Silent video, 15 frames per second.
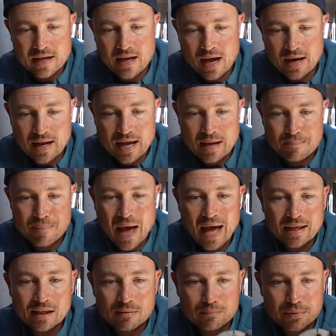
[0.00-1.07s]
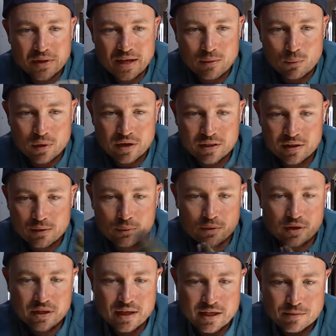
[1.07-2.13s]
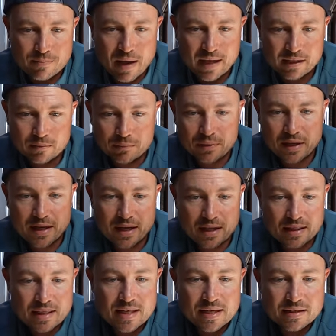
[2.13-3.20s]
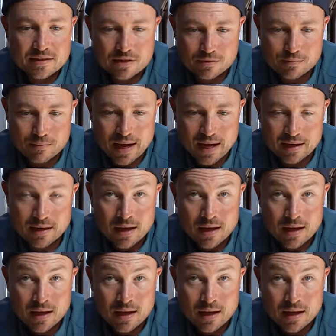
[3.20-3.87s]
got a backing plate with it, really nice backing plate, and this is meant